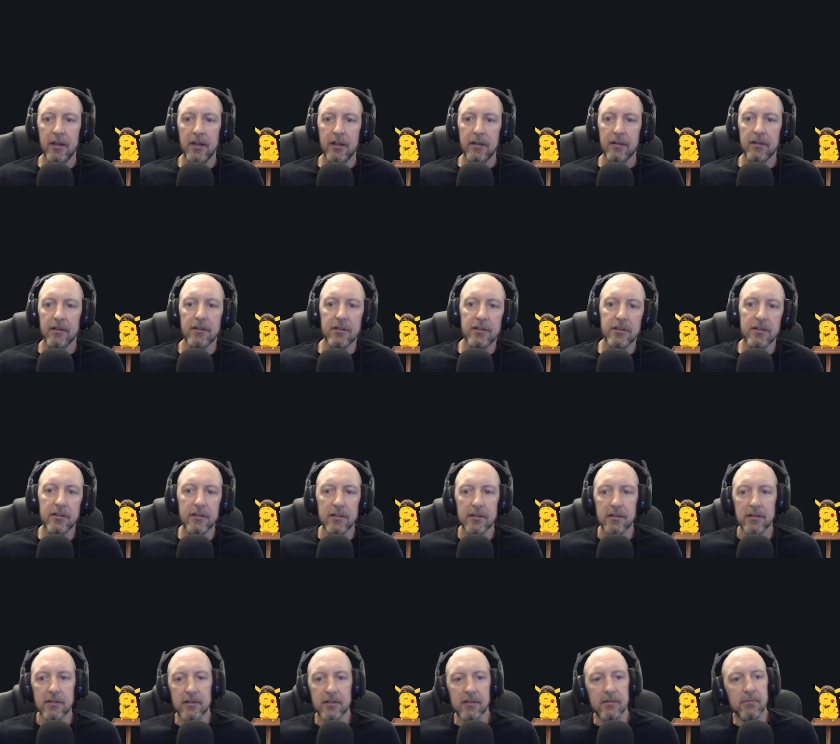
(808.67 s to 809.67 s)
this year
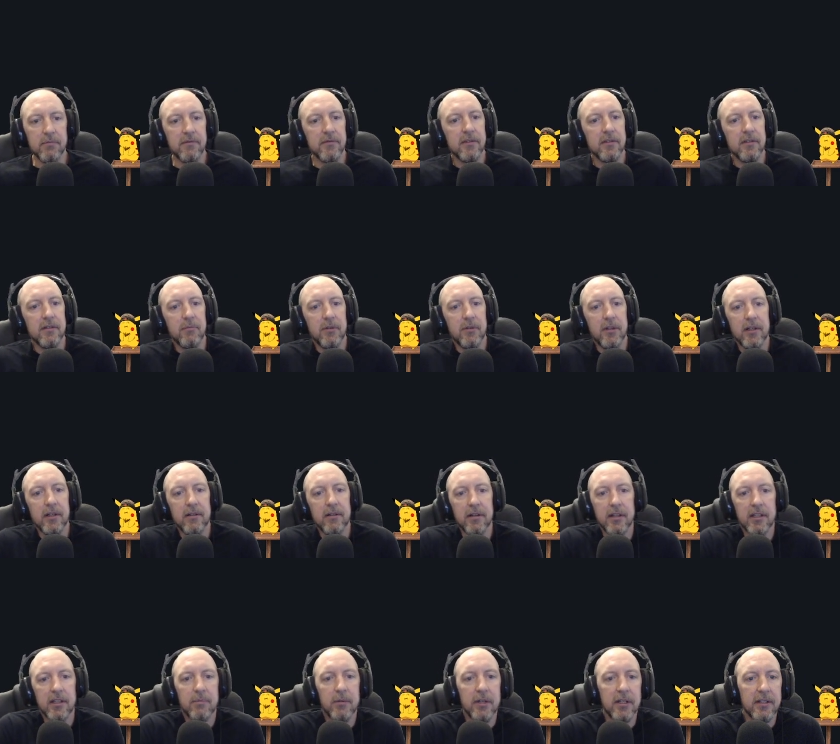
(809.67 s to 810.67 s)
to subvert player
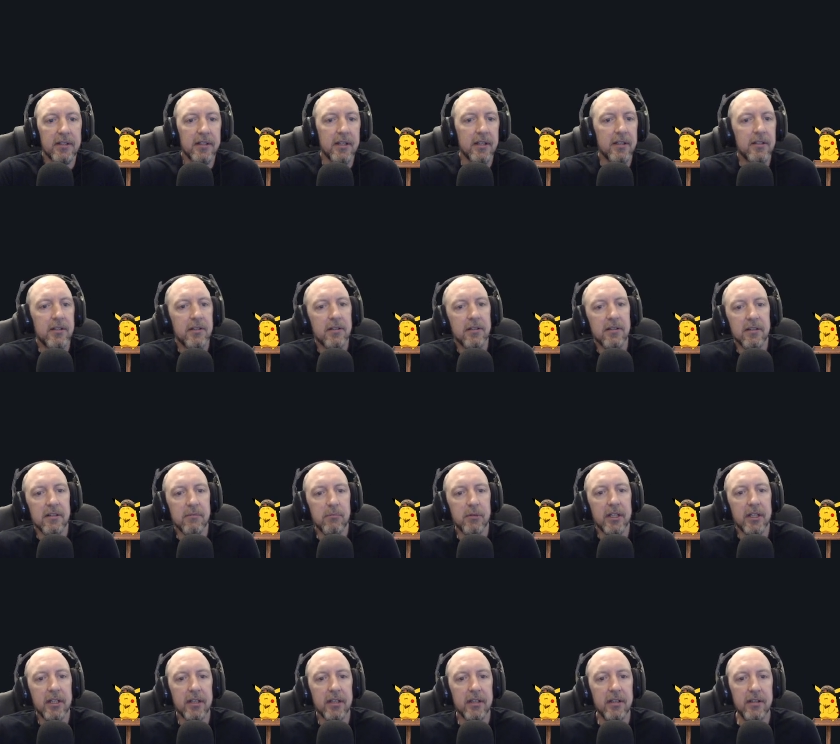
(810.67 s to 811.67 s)
expectations and
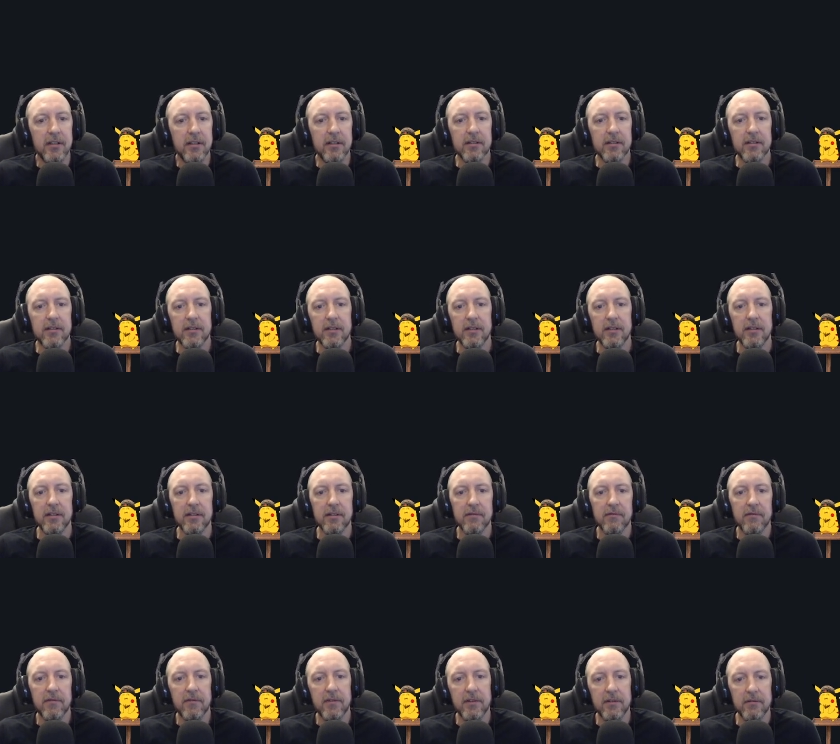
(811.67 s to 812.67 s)
make each
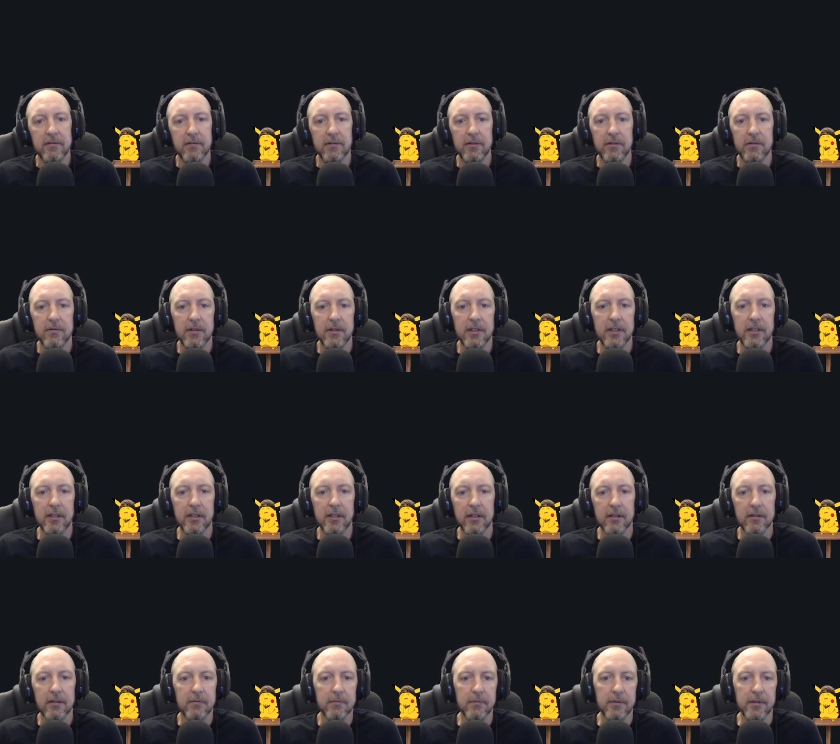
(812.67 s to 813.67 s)
season feel
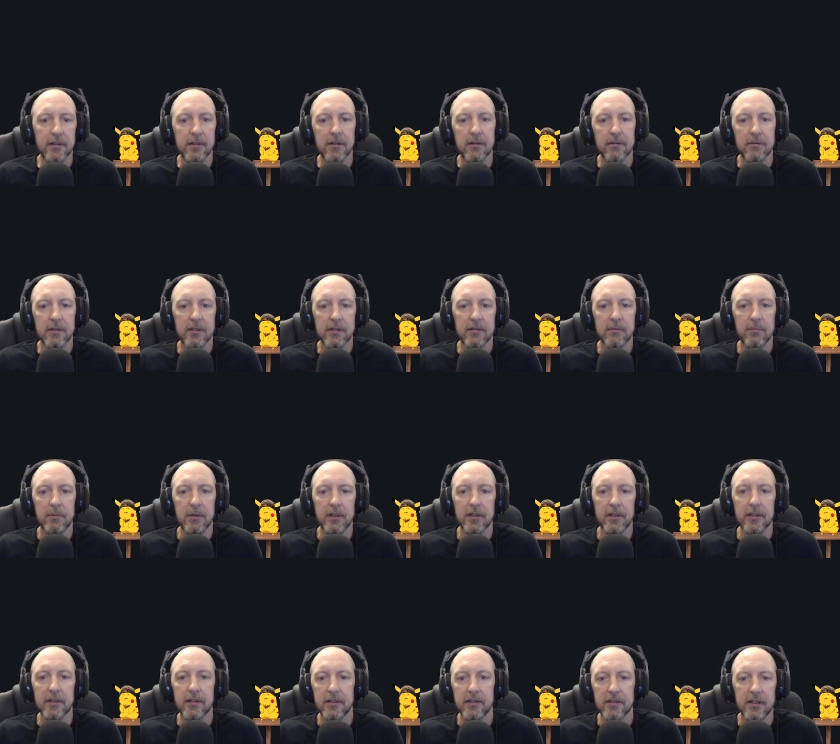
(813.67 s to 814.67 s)
unique. We know our
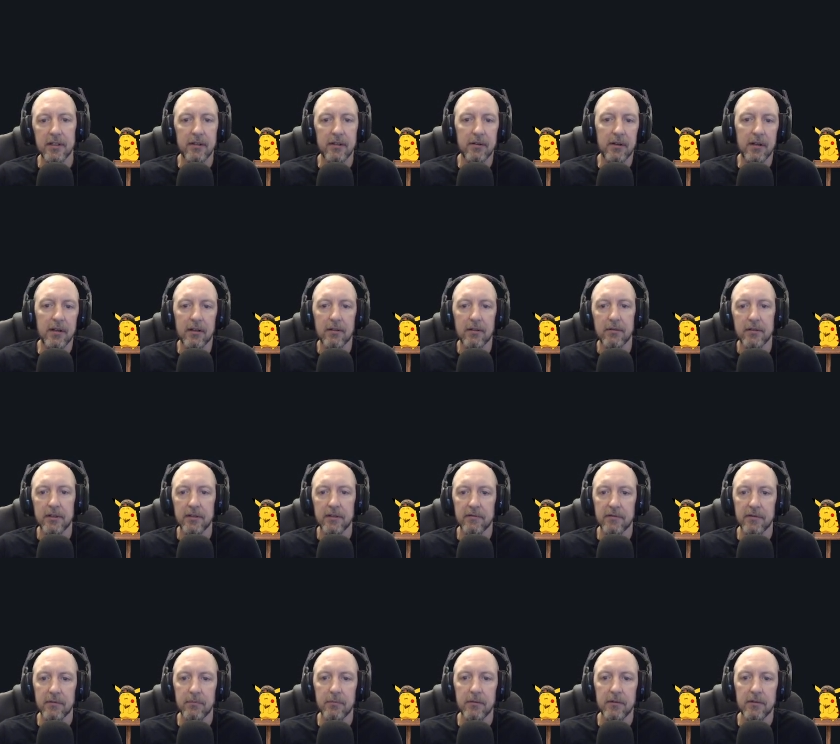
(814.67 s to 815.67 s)
players are looking
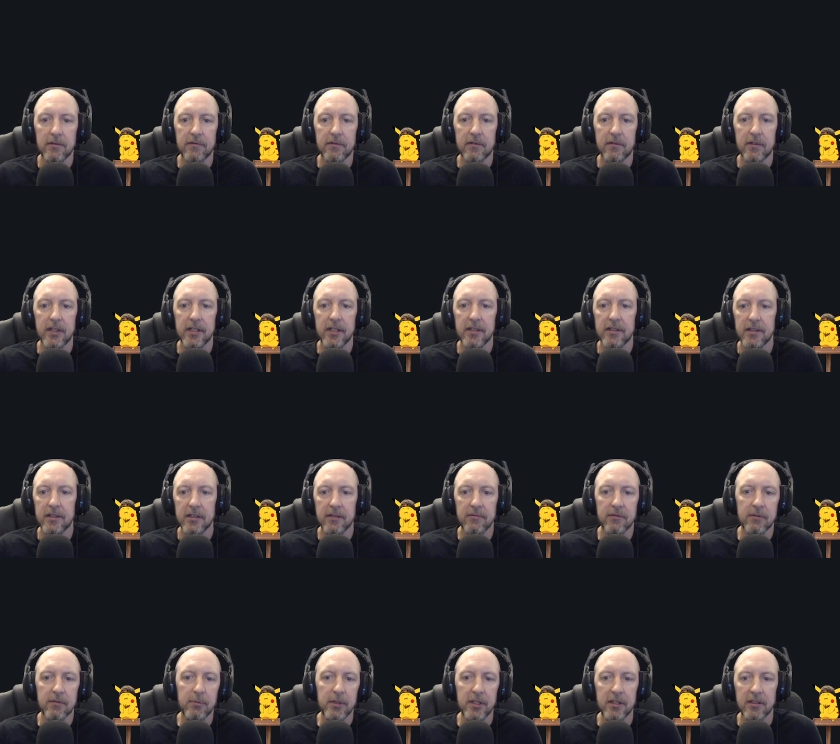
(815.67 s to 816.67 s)
for more variety
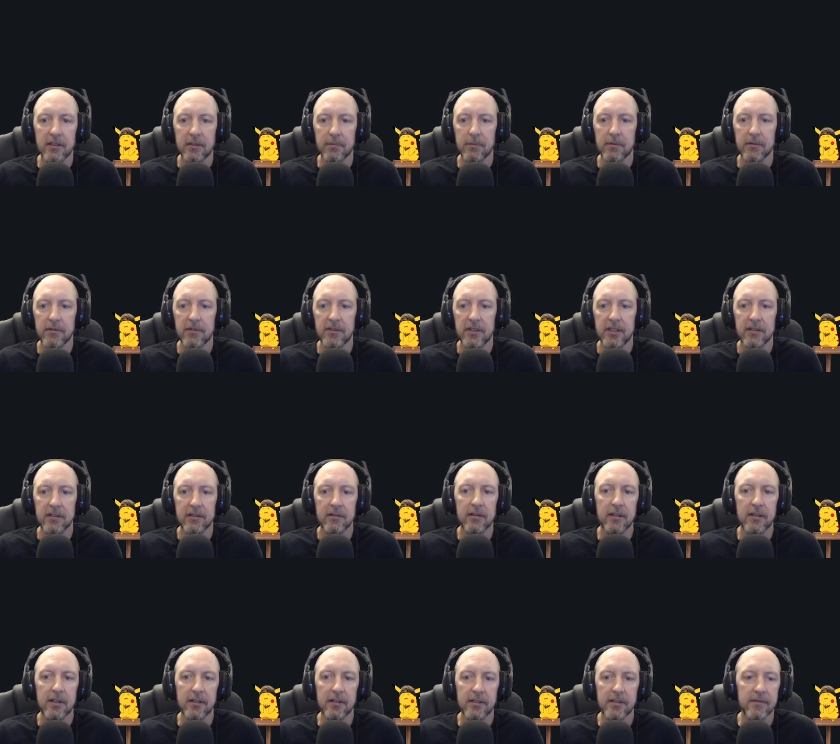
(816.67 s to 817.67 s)
and repeatable
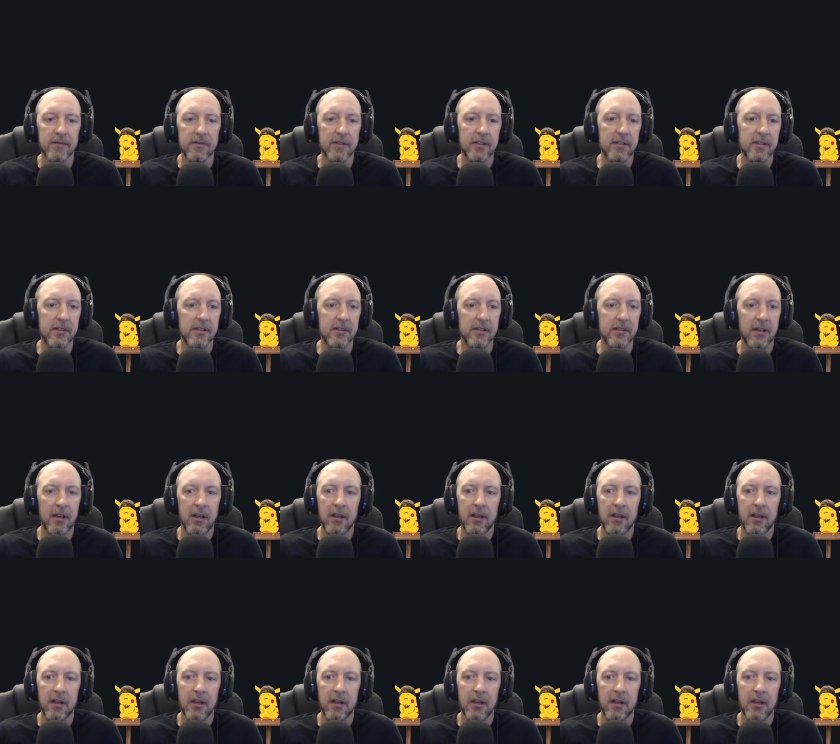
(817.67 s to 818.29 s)
seasonal activities,